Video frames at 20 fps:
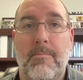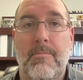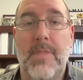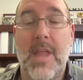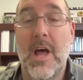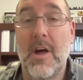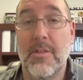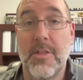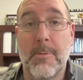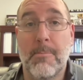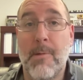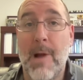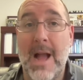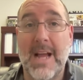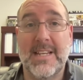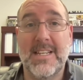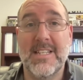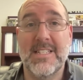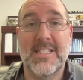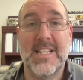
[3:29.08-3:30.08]
Now, the
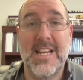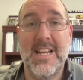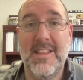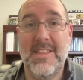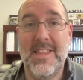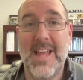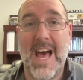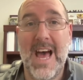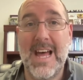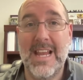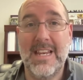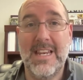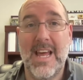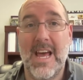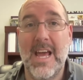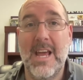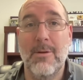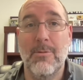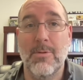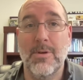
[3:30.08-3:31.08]
practice in that
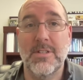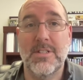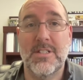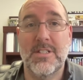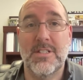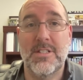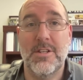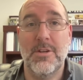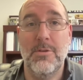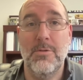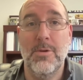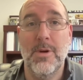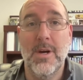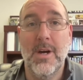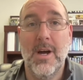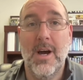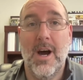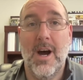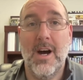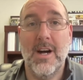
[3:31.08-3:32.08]
day was to
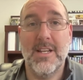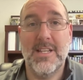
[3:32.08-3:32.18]
uh,